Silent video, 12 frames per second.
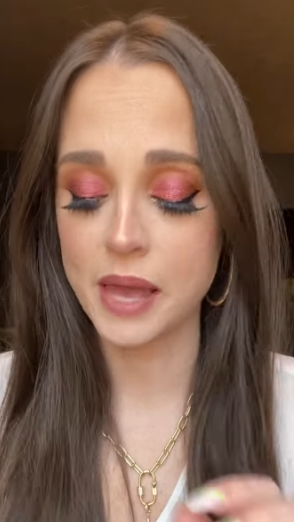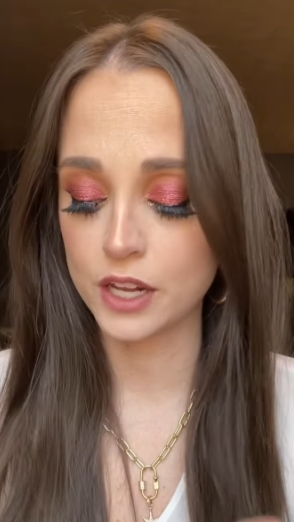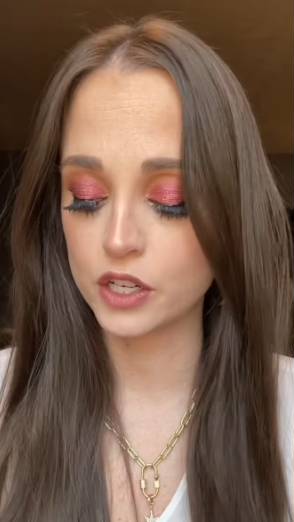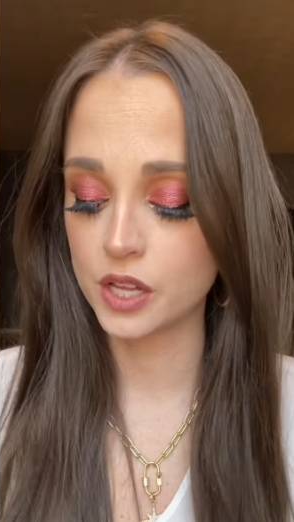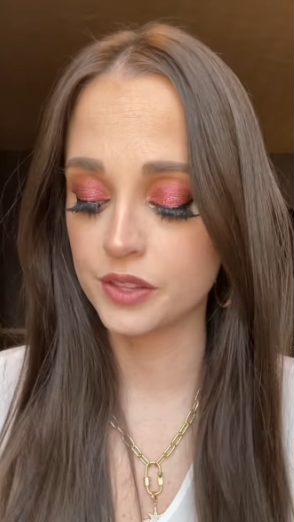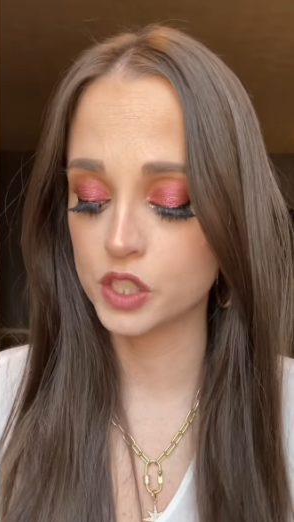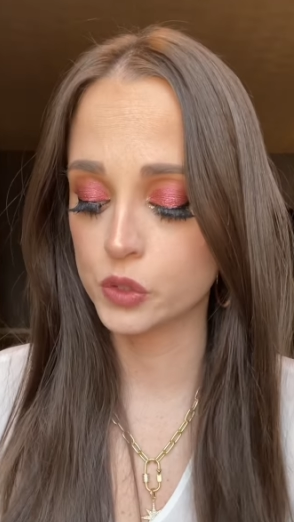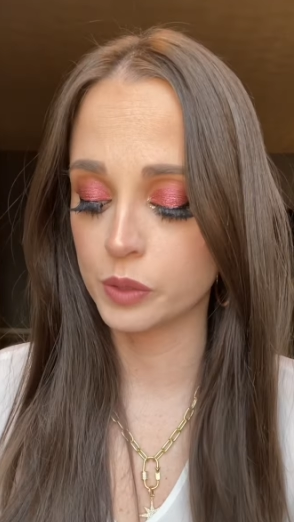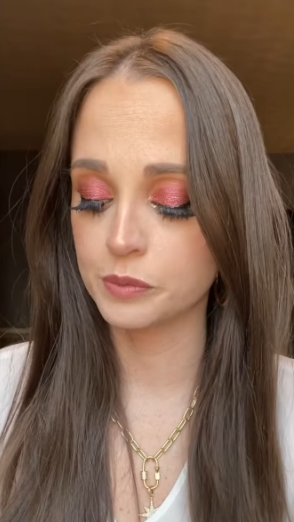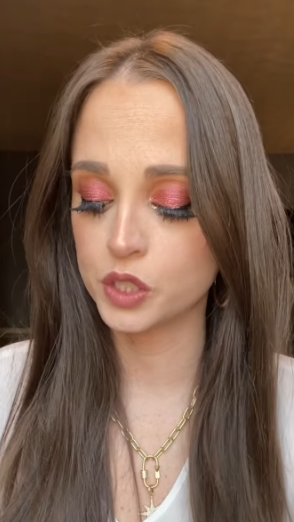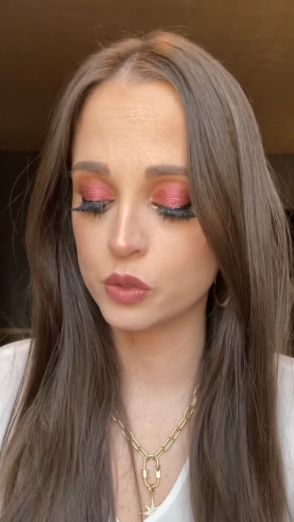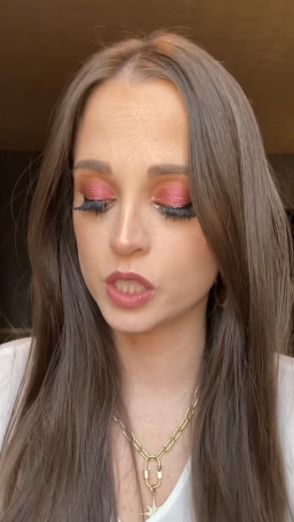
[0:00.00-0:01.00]
pattern on this
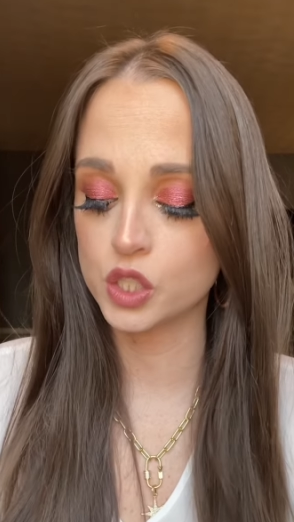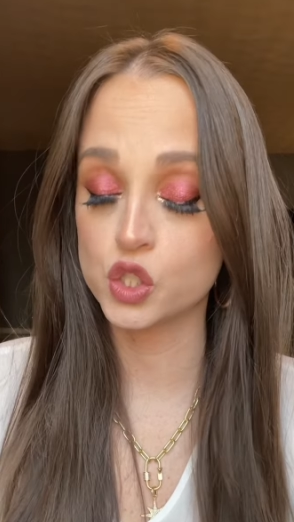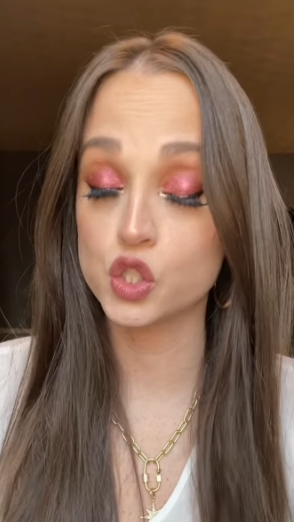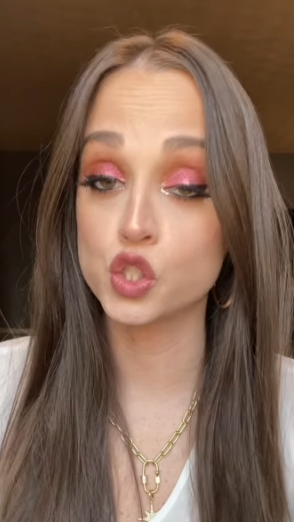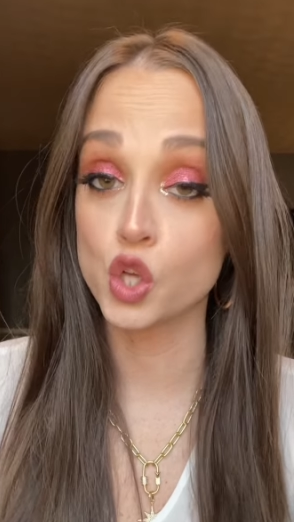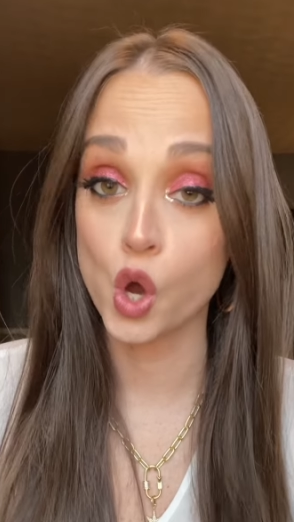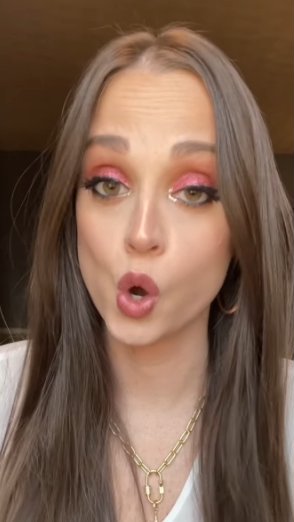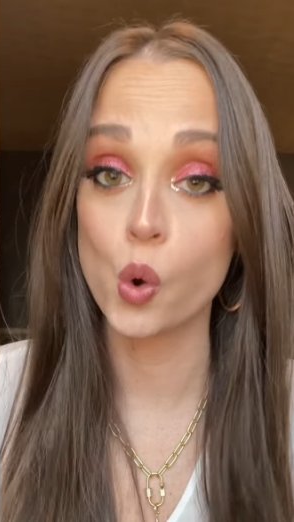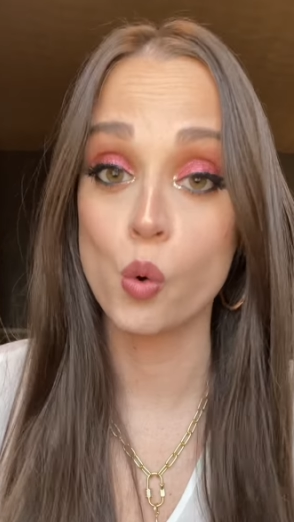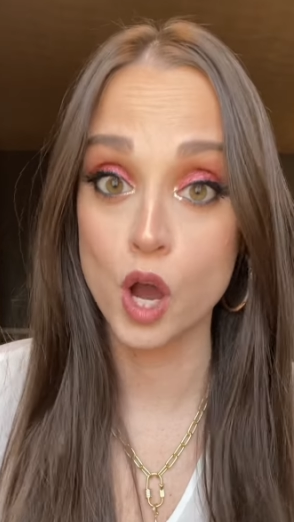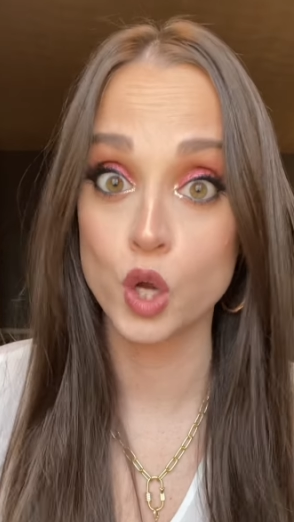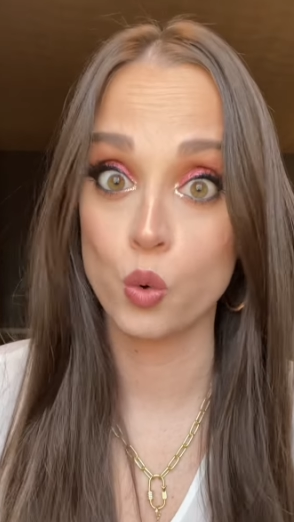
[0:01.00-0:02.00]
swimsuit is so
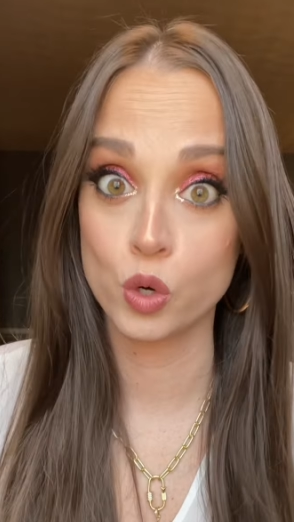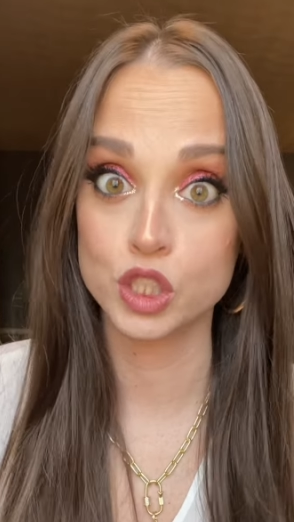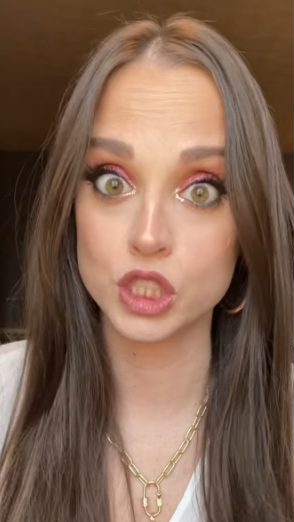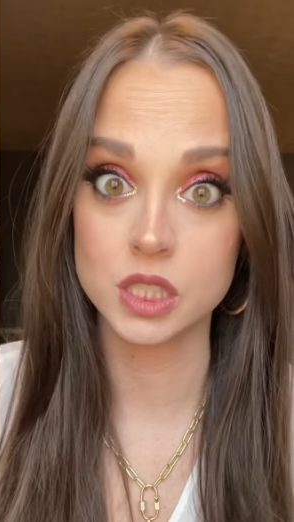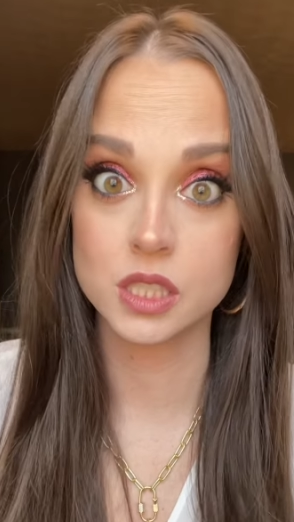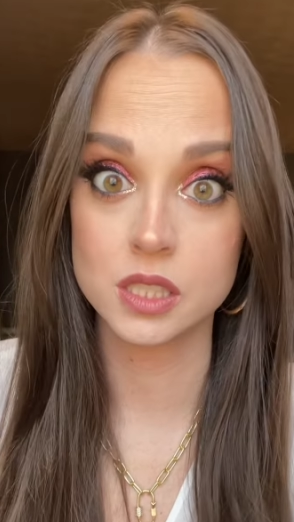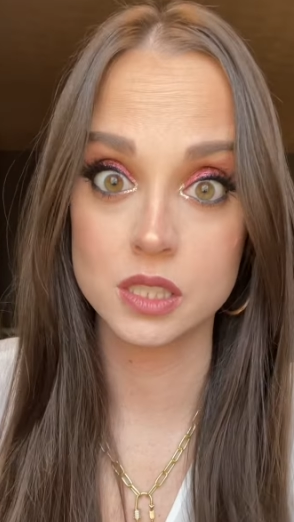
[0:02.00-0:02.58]
gorgeous.